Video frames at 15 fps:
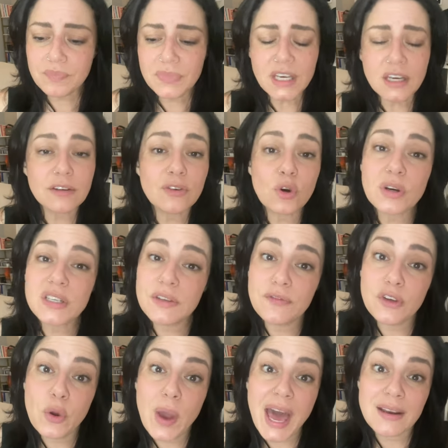and of course, if
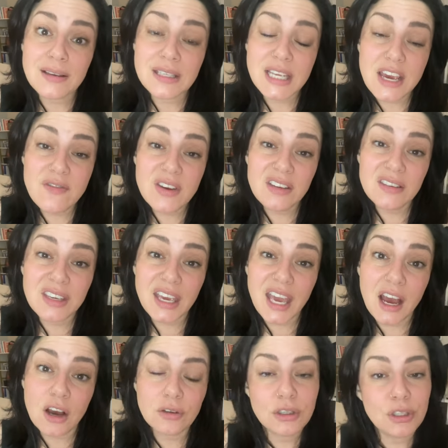you had a savings
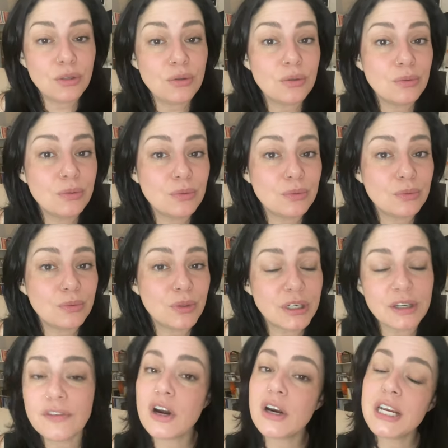account, you would
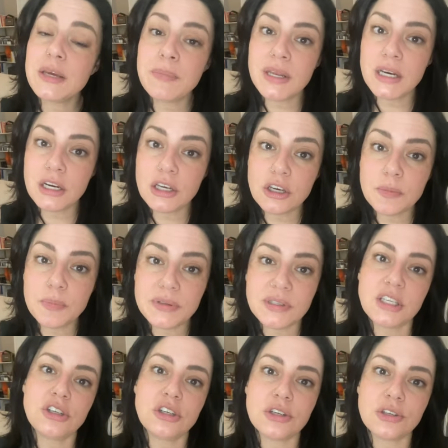have already been in a good
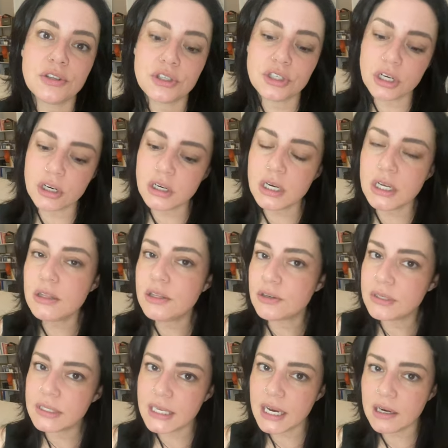position to start a little
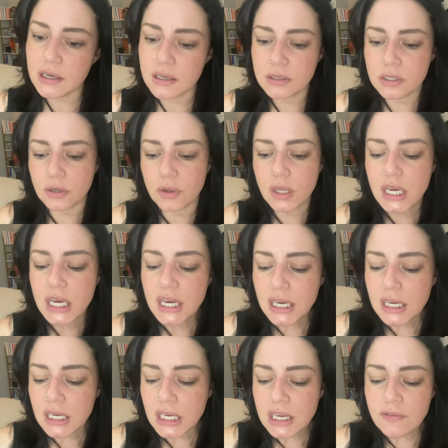side hustle,
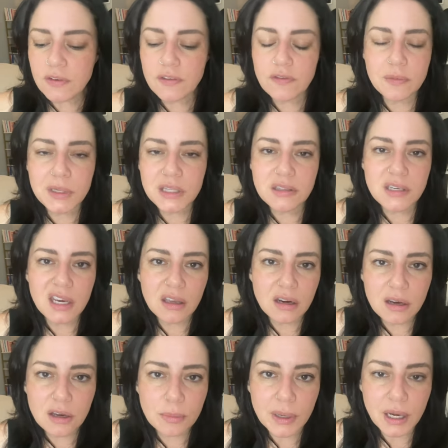even if it means taking a
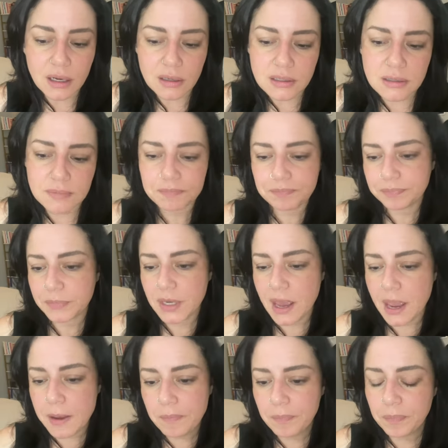hundred bucks. Okay.